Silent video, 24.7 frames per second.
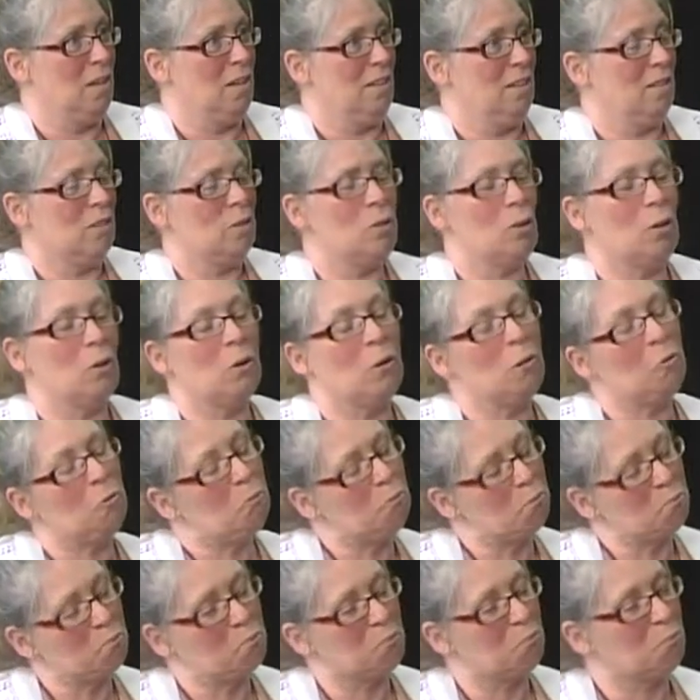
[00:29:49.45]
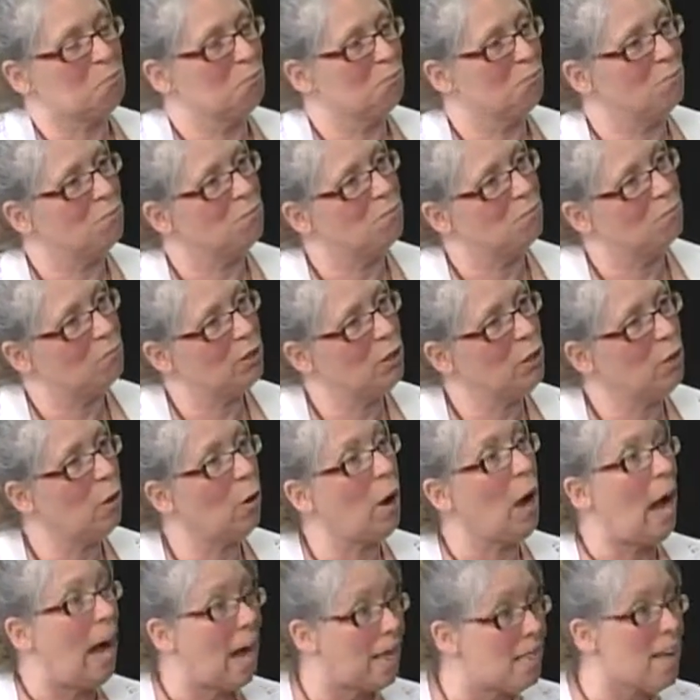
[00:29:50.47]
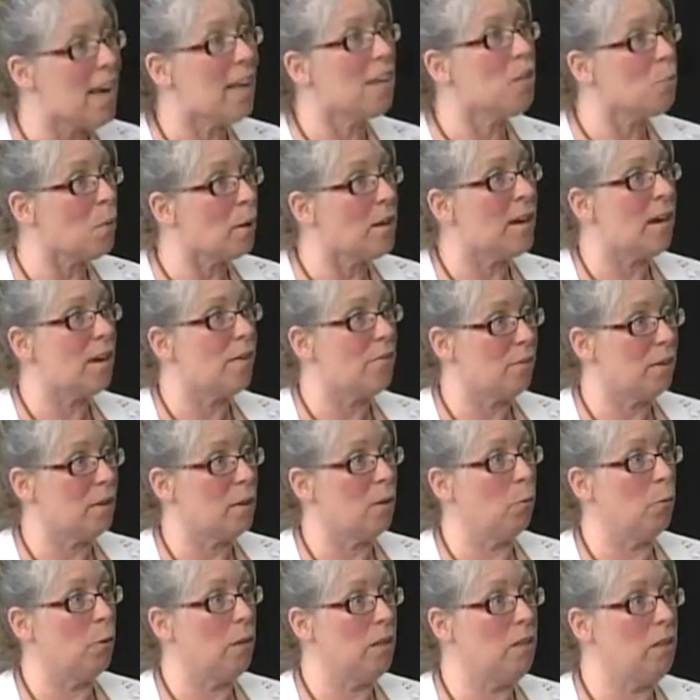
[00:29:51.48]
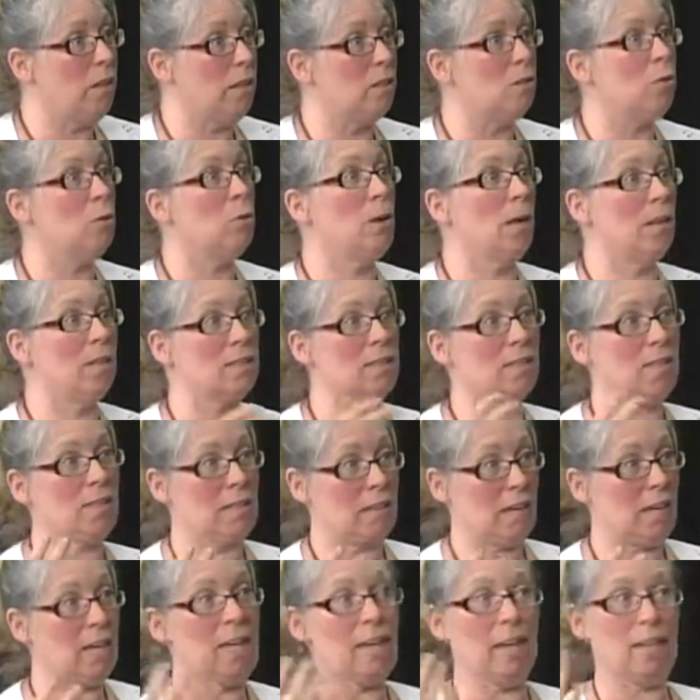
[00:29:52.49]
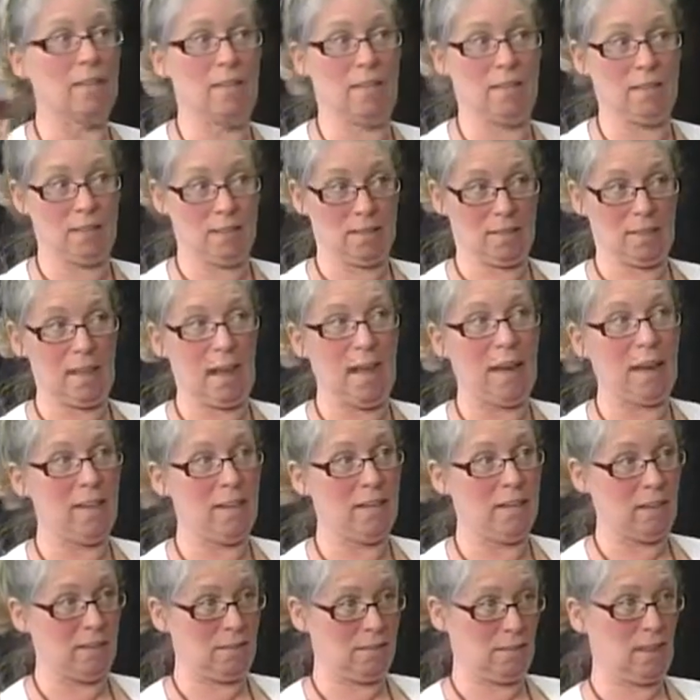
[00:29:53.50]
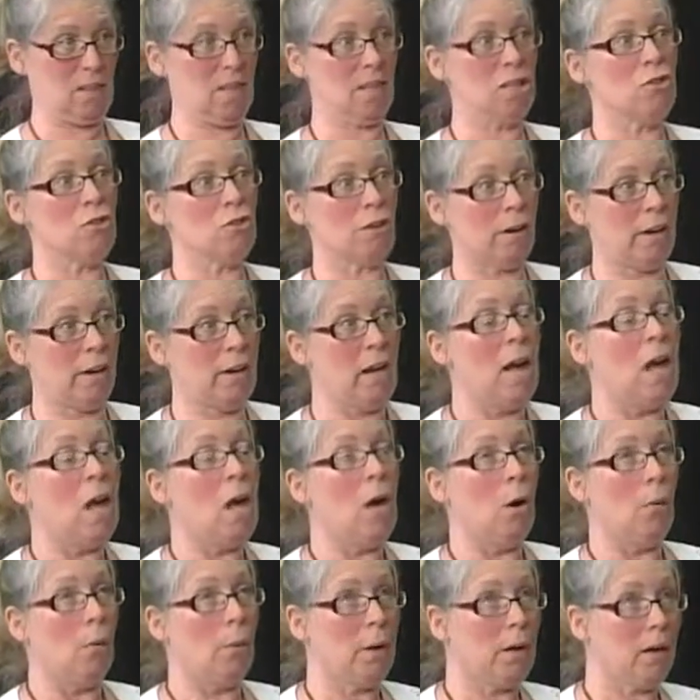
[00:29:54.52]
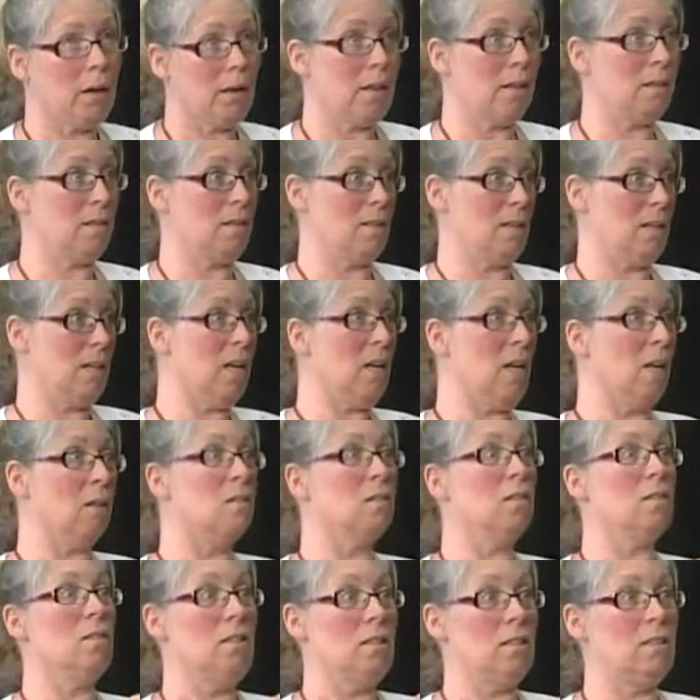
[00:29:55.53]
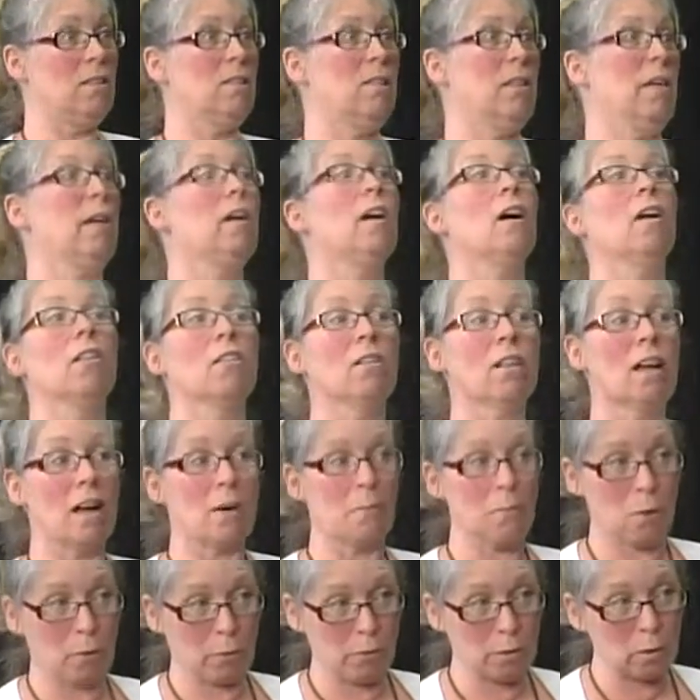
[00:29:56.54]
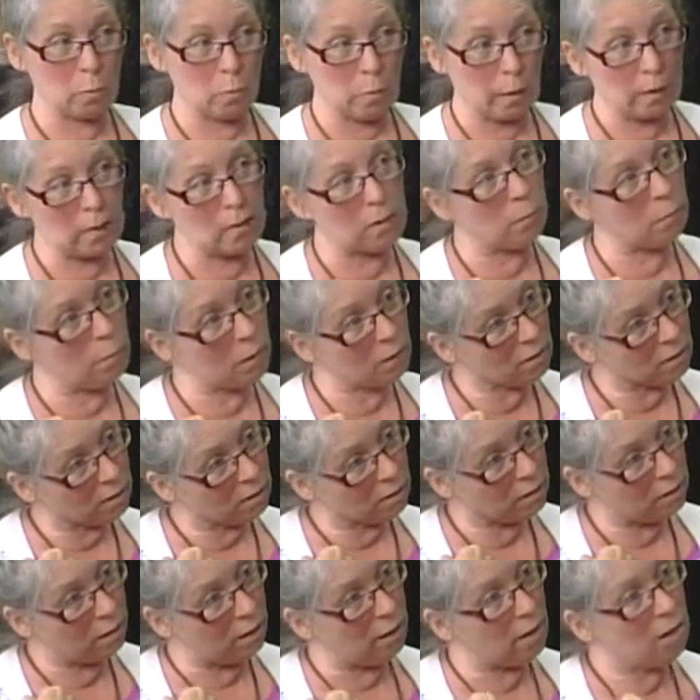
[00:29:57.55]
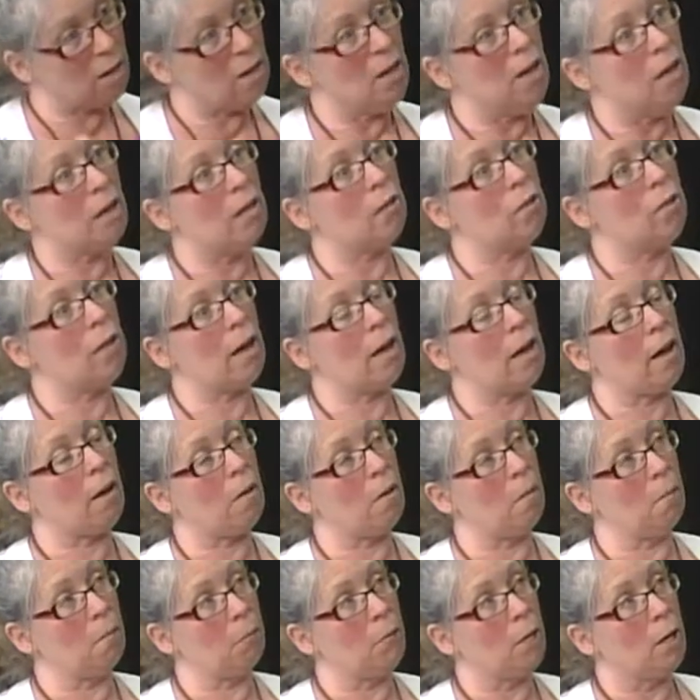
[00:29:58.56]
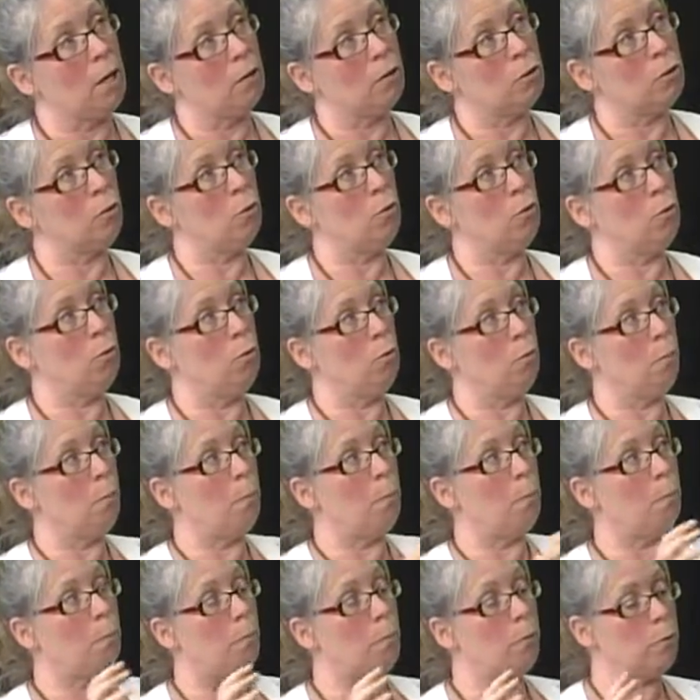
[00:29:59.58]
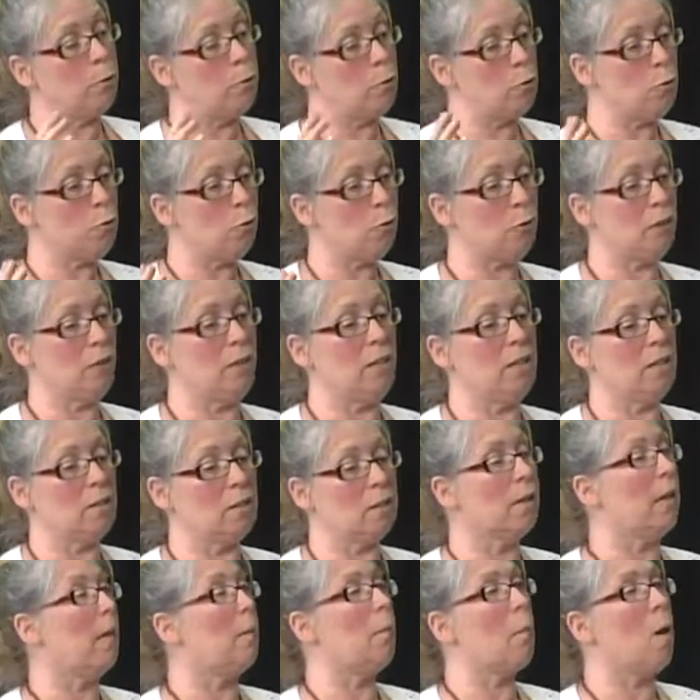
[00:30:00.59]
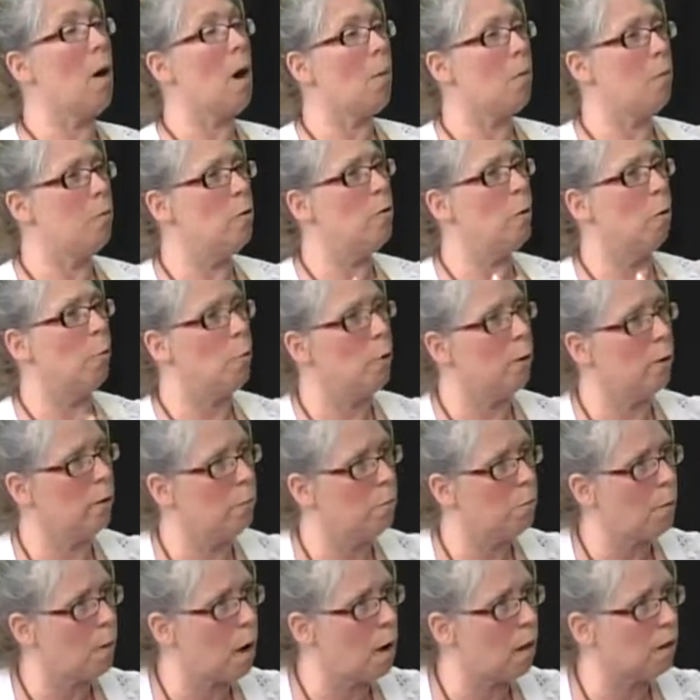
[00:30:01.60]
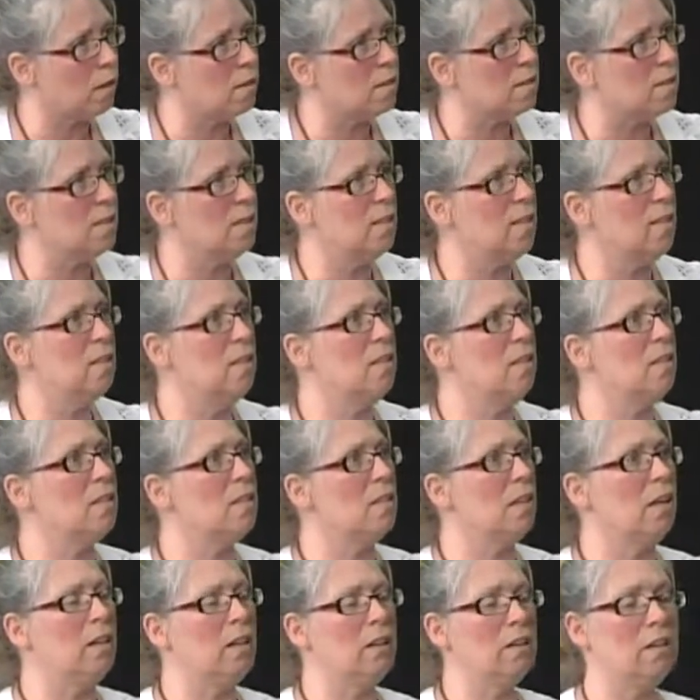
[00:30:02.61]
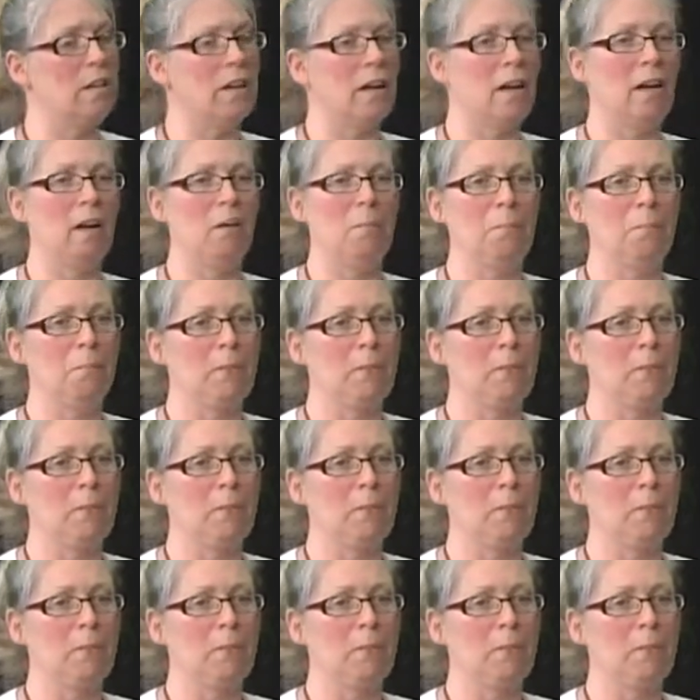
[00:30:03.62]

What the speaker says: So, that's why I feel we need to, as a state, as a society, as a country, we as adults need to take a lot more responsibility to do things like put in policies and